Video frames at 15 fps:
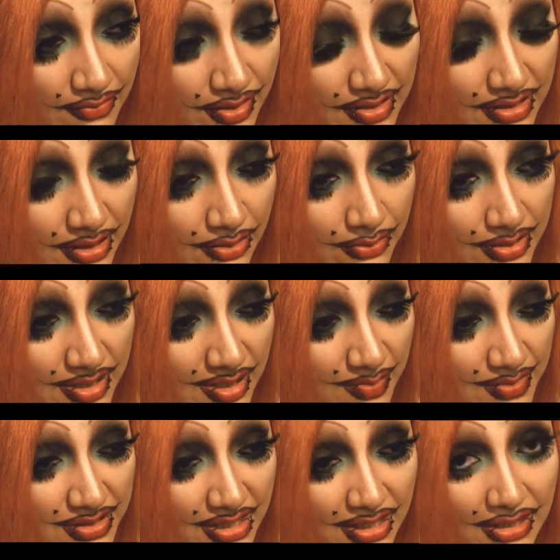as I always keep
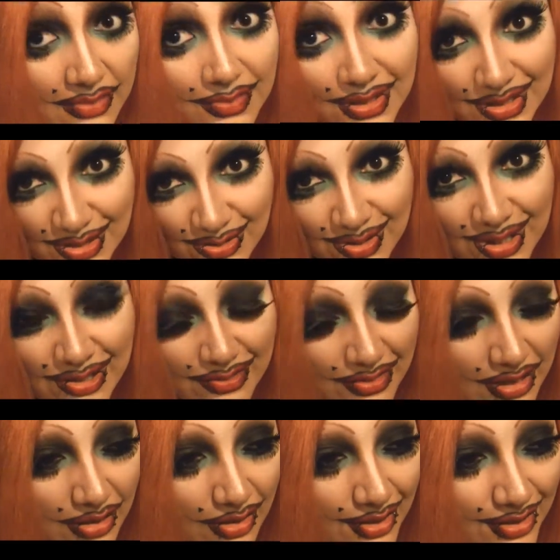saying, but you'll hear
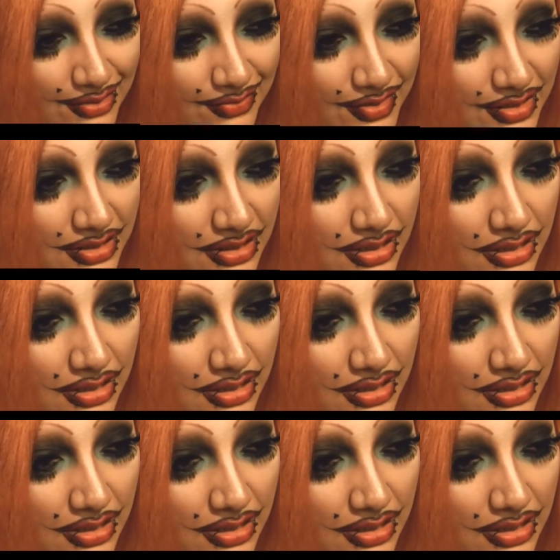a lot of it.